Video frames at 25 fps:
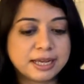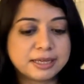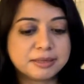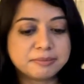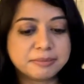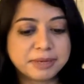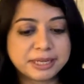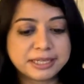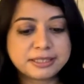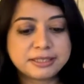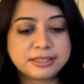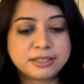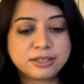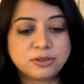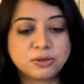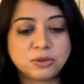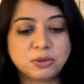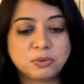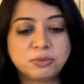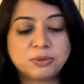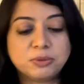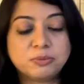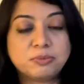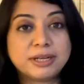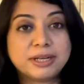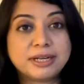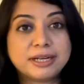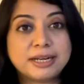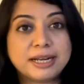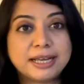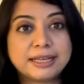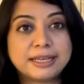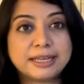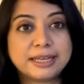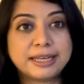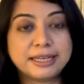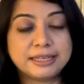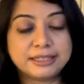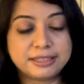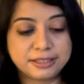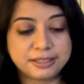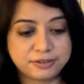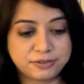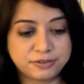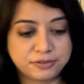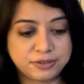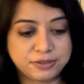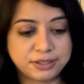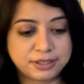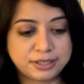and Mexico with
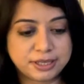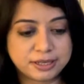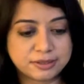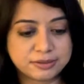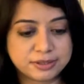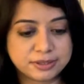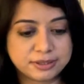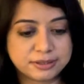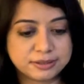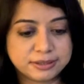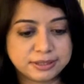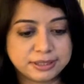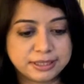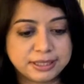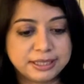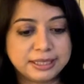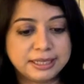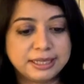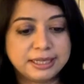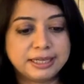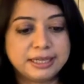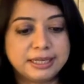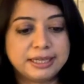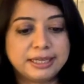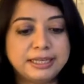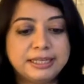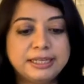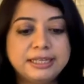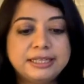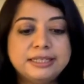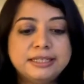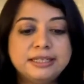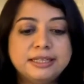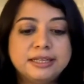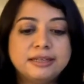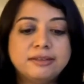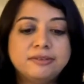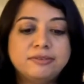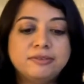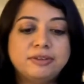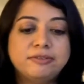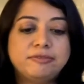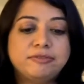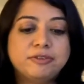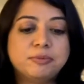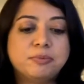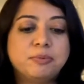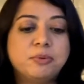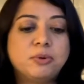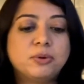1,83,000. In India,
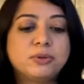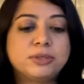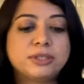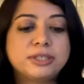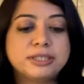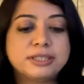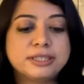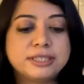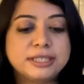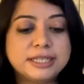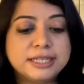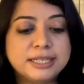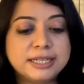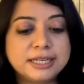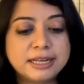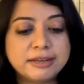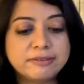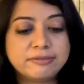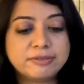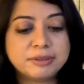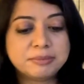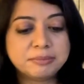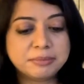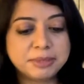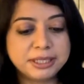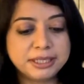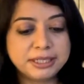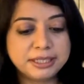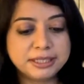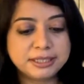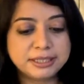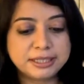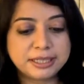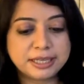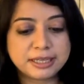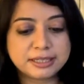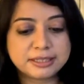we've reported 11 million